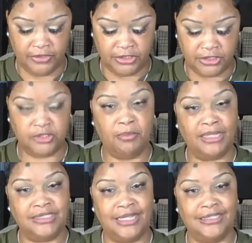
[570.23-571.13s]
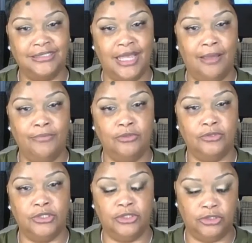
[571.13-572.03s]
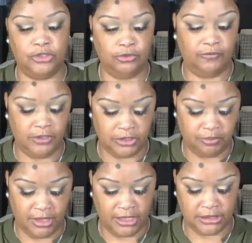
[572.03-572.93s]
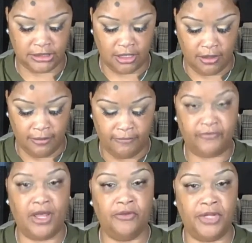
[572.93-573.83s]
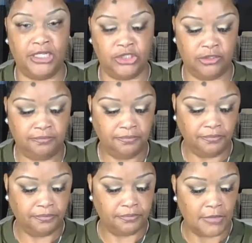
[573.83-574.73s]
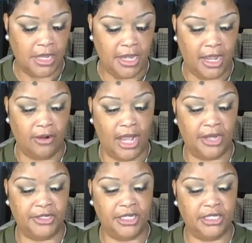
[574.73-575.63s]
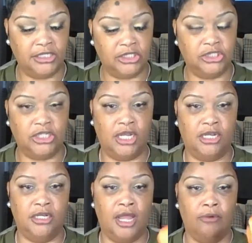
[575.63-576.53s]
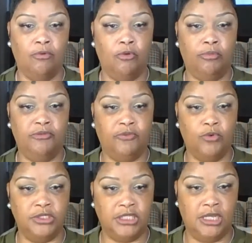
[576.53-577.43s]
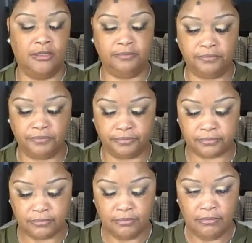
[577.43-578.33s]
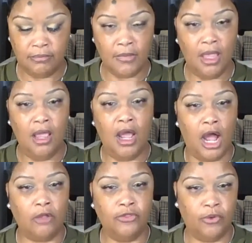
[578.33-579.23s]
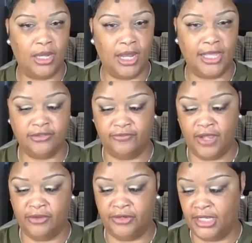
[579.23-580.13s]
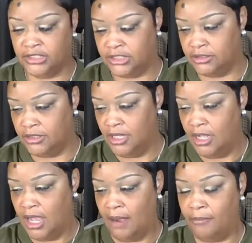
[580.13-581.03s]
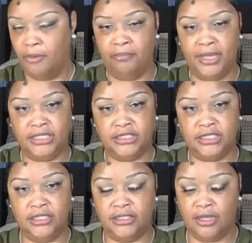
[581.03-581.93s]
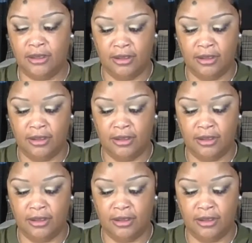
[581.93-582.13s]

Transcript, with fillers: This is my second time using the Juvia's Place foundation. Now I did get the shade in Nairobi 410. Although I like the foundation, I'm gonna mix it